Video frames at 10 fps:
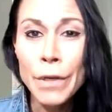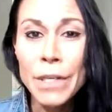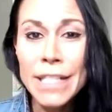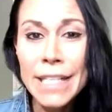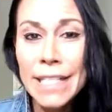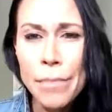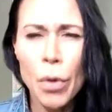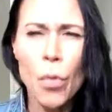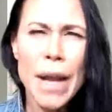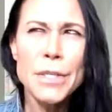you to dig deeper.
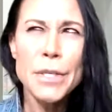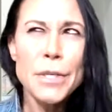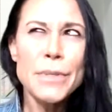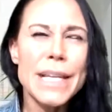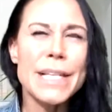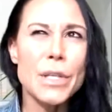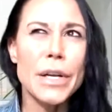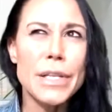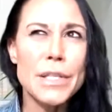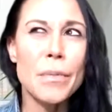Why do you say
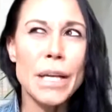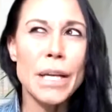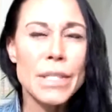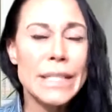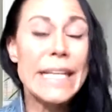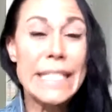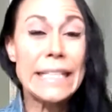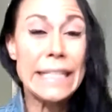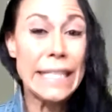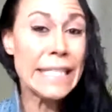sorry so much? Is it
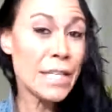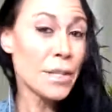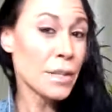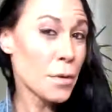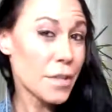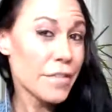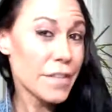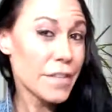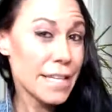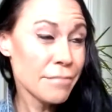linked to low
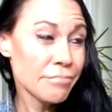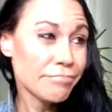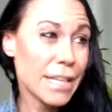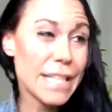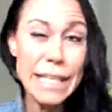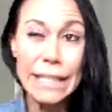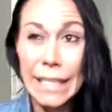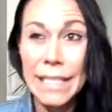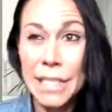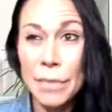self-esteem? Is it
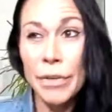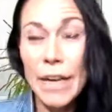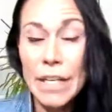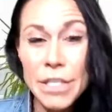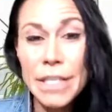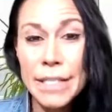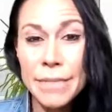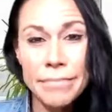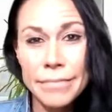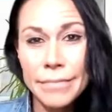linked to
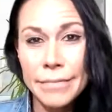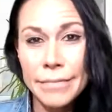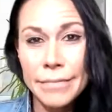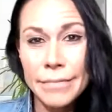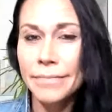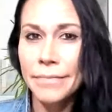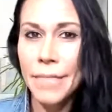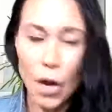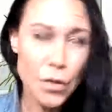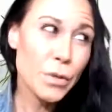perfectionism?
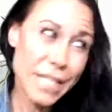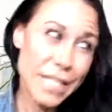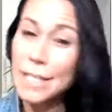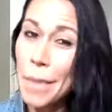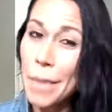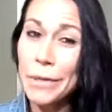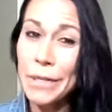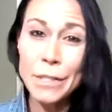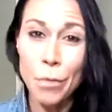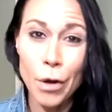Are those things maybe you
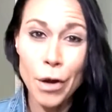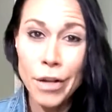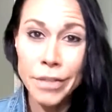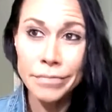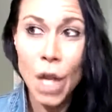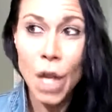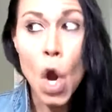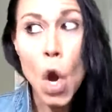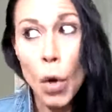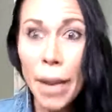need to work on?
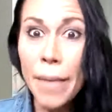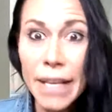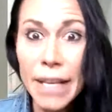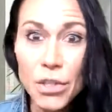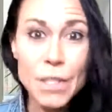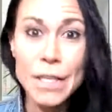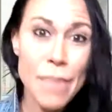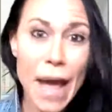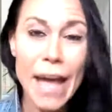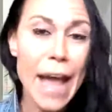Or maybe it's just a
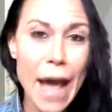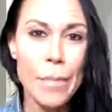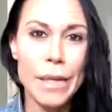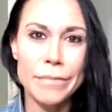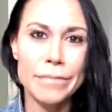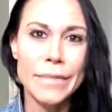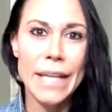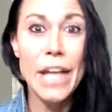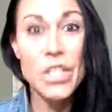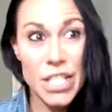bad habit.
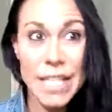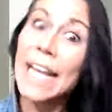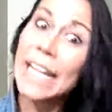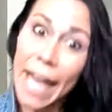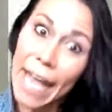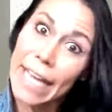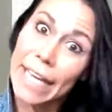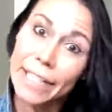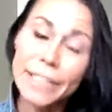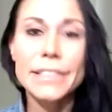And just like